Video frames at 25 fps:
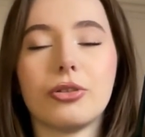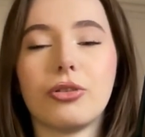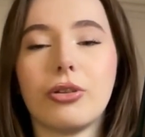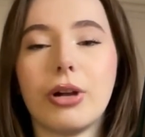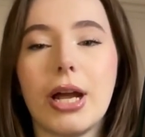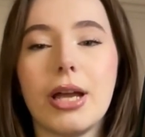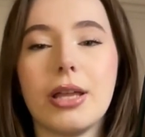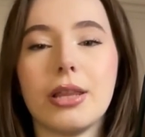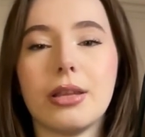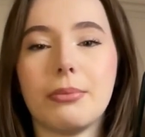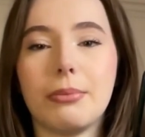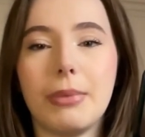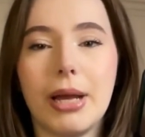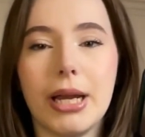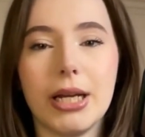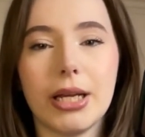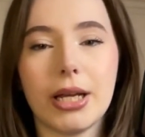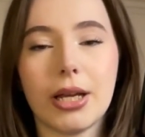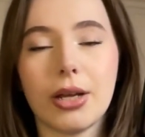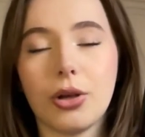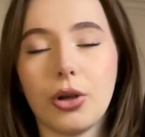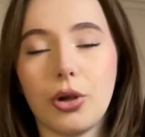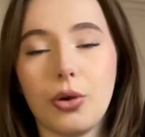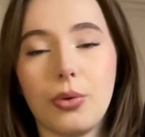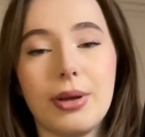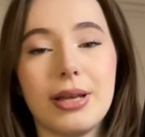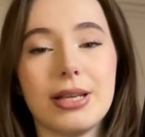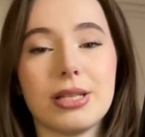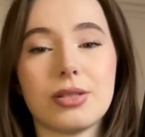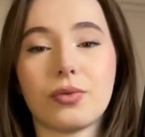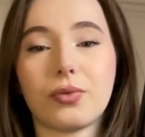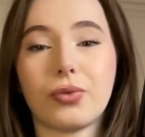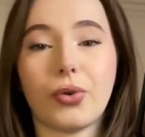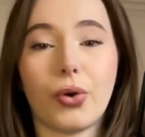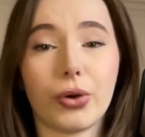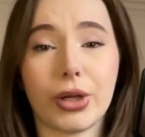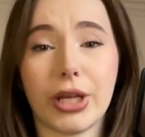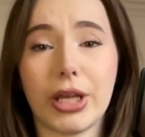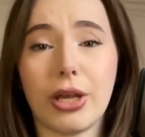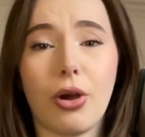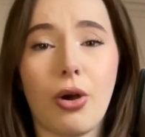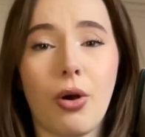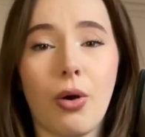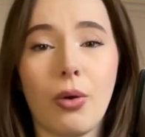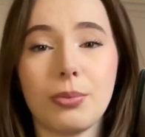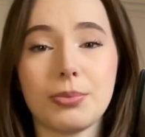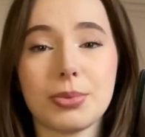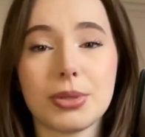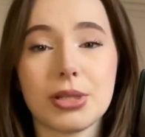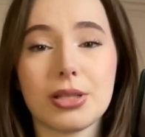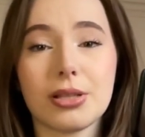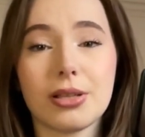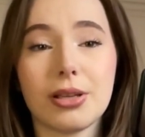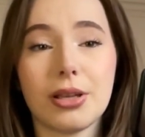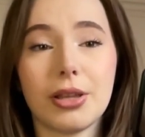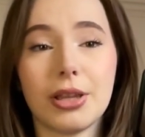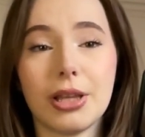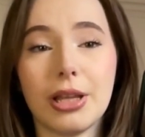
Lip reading: creator that made it, who is Froggy Hops.